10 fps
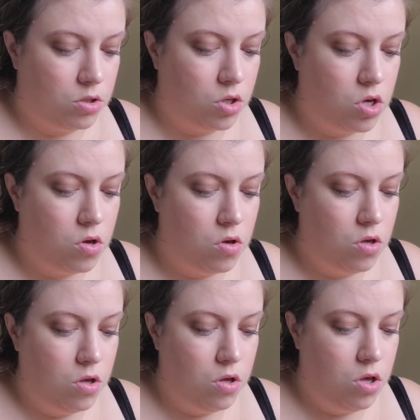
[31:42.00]
So
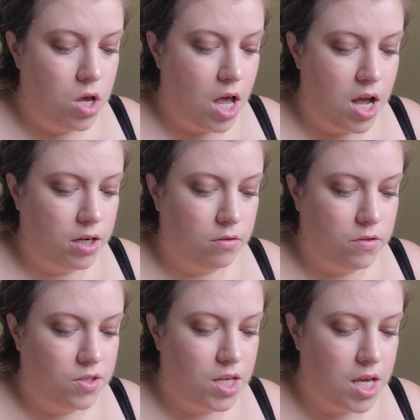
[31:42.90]
you can't
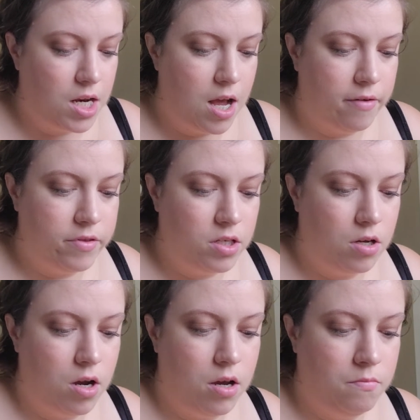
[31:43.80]
see it half the
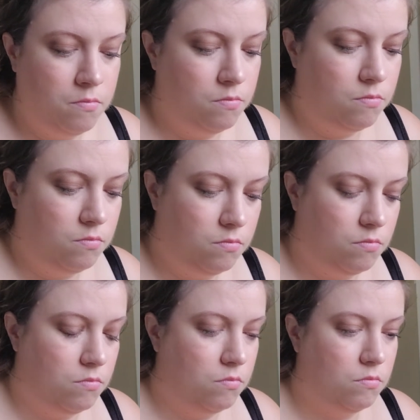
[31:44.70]
time.
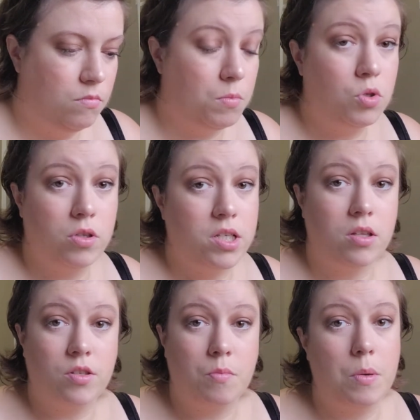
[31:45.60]
I'm sure there's
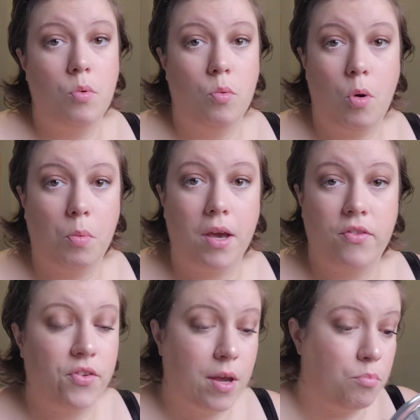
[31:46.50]
lots of people who probably have
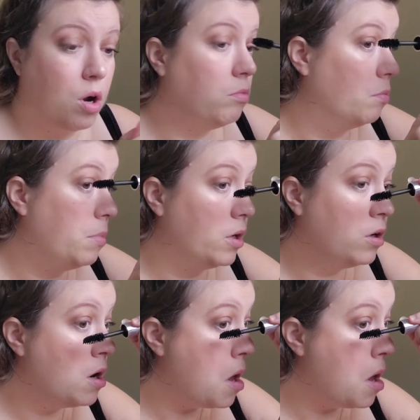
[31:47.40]
the same problem, but.